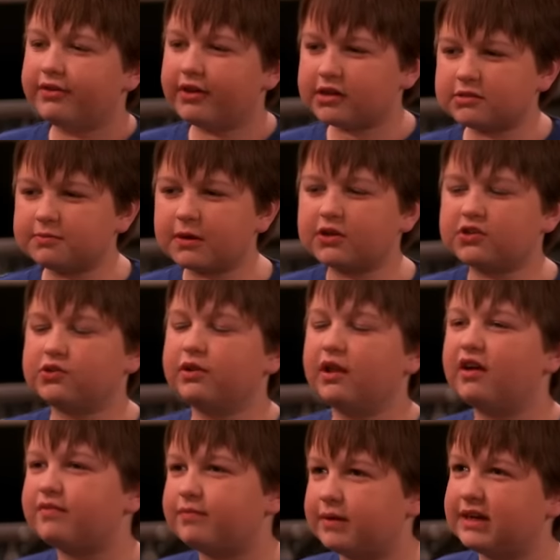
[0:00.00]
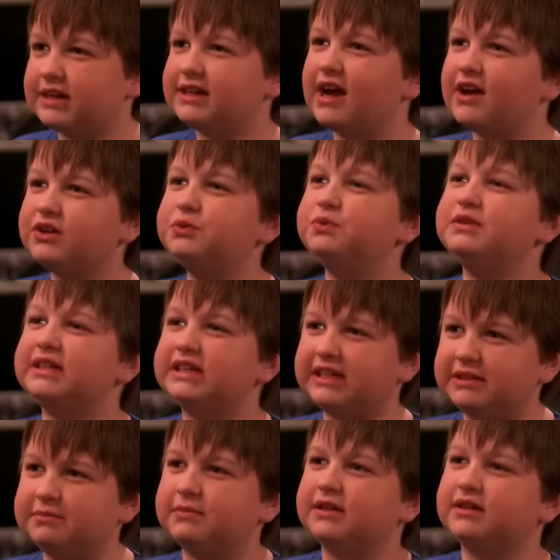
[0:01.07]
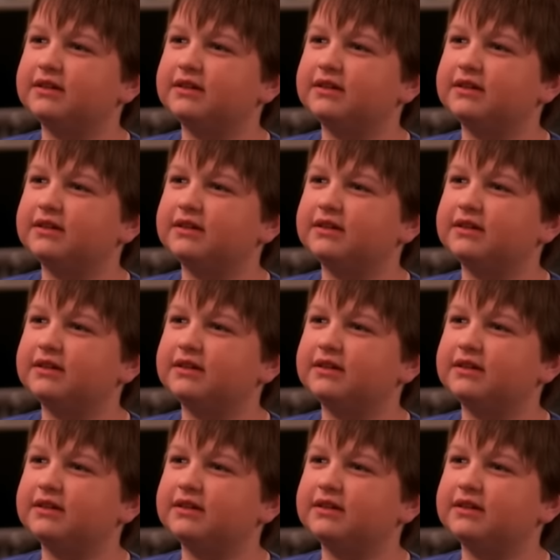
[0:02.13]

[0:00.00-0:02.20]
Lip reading: That was because you love me. Now you need me.